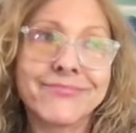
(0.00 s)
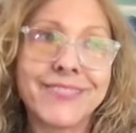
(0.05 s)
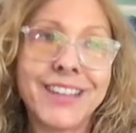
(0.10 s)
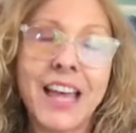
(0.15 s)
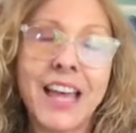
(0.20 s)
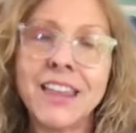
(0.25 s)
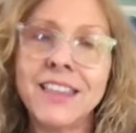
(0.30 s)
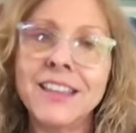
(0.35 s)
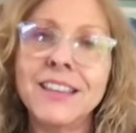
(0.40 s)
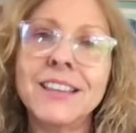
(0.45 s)

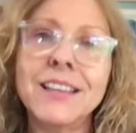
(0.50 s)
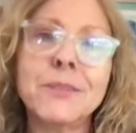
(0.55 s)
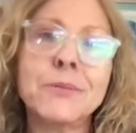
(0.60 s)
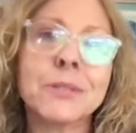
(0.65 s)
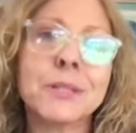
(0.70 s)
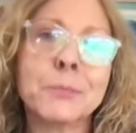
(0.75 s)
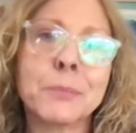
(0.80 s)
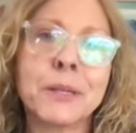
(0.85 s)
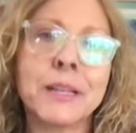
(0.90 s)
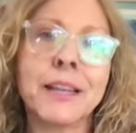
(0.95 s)
I think that
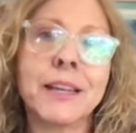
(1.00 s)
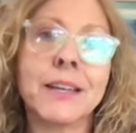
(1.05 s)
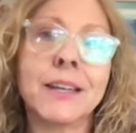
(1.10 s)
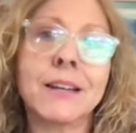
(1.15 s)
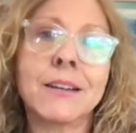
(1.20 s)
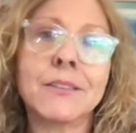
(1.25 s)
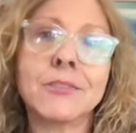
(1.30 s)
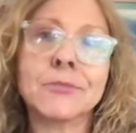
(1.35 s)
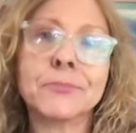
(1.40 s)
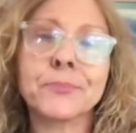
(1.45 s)
was Plato.
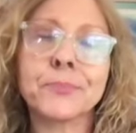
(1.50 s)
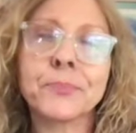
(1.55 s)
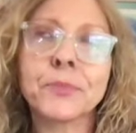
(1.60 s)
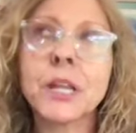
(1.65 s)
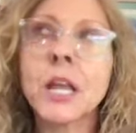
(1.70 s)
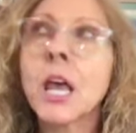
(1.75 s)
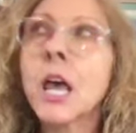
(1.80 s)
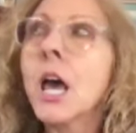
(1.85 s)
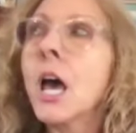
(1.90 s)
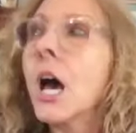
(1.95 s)

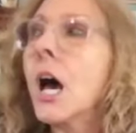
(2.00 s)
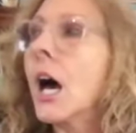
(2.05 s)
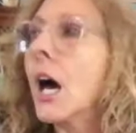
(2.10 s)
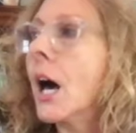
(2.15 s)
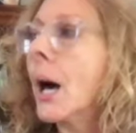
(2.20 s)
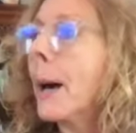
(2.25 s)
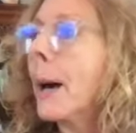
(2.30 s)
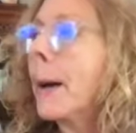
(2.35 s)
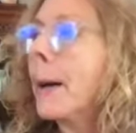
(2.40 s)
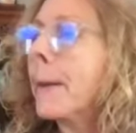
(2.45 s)

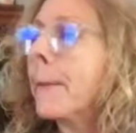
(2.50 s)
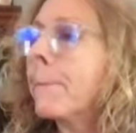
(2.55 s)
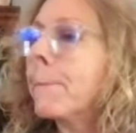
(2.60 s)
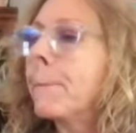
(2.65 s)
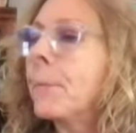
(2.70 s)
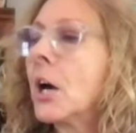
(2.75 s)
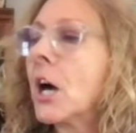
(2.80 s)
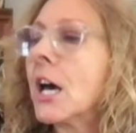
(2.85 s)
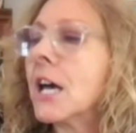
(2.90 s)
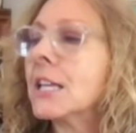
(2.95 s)

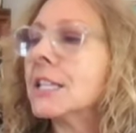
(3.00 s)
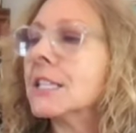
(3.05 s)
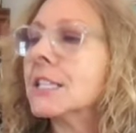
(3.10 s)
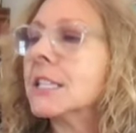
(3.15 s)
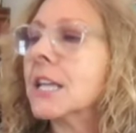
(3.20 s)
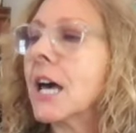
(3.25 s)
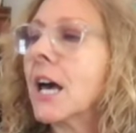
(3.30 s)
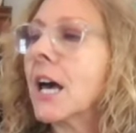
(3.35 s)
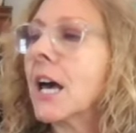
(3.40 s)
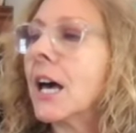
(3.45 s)
But